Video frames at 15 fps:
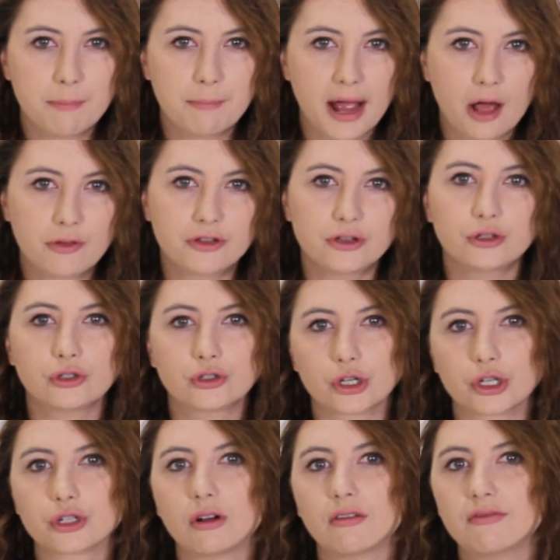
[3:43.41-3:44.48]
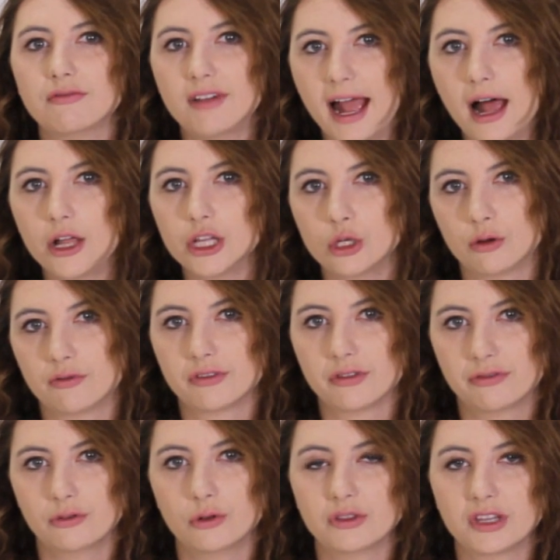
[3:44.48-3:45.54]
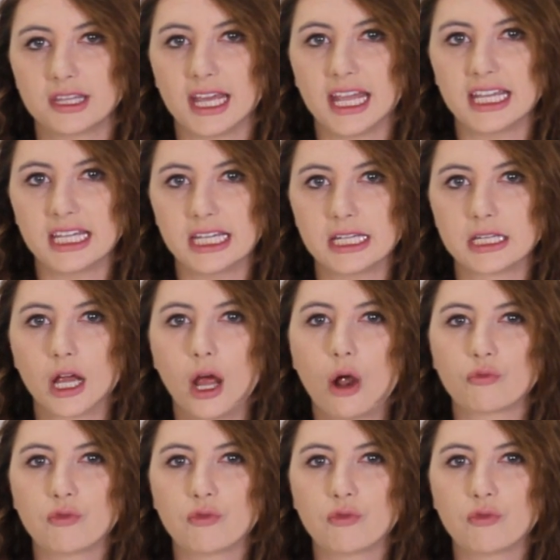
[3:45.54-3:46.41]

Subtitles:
about the nutritional value of the food that they eat,